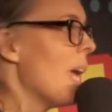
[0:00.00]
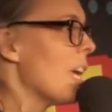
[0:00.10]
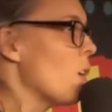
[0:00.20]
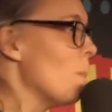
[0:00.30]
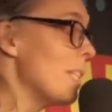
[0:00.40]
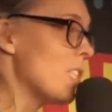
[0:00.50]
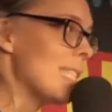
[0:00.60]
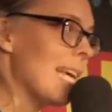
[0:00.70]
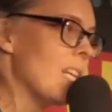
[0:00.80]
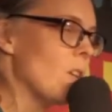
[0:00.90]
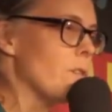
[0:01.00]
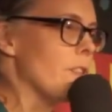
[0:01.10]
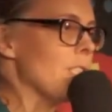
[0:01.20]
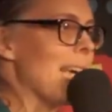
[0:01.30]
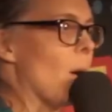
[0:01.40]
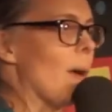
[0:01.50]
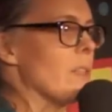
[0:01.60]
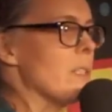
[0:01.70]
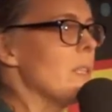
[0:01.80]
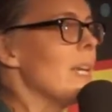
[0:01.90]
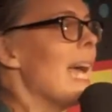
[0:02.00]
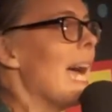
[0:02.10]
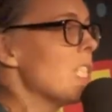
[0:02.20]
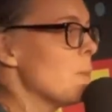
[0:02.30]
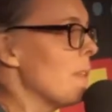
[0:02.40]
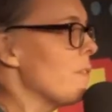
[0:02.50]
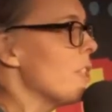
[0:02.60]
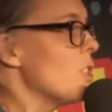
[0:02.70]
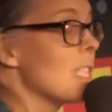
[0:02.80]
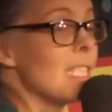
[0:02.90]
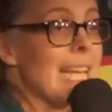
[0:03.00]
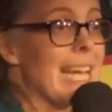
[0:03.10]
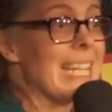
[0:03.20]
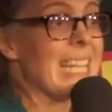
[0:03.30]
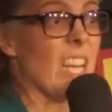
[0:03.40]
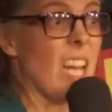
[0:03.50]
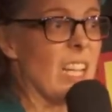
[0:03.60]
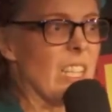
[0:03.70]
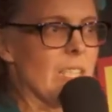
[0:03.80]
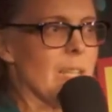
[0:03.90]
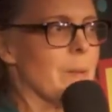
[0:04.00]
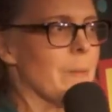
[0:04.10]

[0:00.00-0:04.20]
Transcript: It couldn't be just any old food, however. Had to be food containing lard.